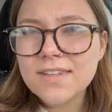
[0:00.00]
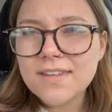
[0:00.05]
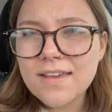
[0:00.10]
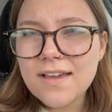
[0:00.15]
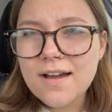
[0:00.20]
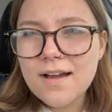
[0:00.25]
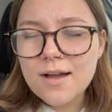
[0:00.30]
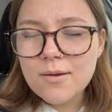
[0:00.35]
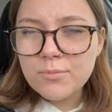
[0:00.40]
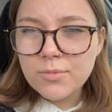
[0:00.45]

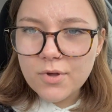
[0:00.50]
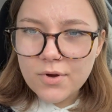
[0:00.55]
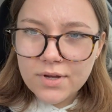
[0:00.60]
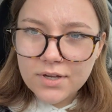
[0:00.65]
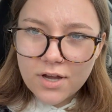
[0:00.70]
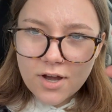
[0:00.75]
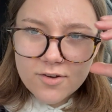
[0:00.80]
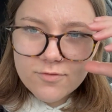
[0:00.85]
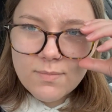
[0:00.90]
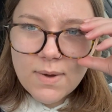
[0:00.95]
Yeah, I'm
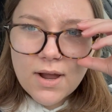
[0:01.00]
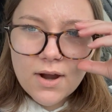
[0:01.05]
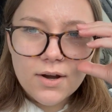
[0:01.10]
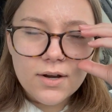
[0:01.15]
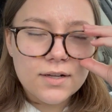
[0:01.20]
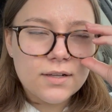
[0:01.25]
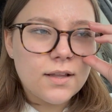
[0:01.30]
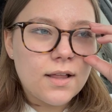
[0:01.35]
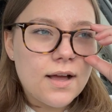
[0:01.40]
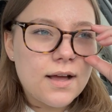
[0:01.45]
blowing off my
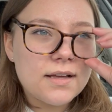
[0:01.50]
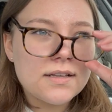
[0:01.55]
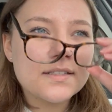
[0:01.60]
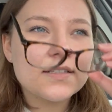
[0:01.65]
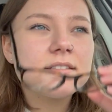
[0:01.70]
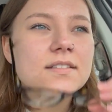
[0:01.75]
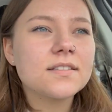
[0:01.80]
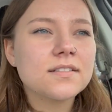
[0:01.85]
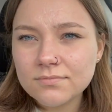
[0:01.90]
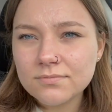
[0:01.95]
art
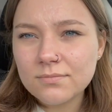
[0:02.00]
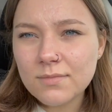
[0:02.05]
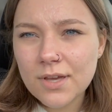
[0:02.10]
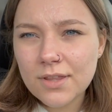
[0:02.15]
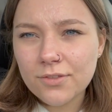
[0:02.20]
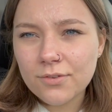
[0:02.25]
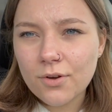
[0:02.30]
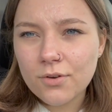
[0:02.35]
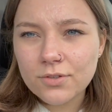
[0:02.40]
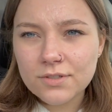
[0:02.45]
class my
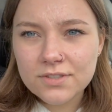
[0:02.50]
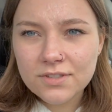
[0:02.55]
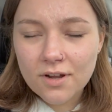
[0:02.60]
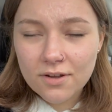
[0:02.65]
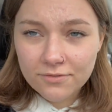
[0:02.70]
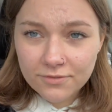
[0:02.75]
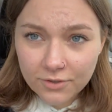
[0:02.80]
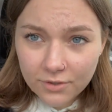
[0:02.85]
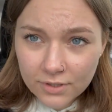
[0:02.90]
throat does not feel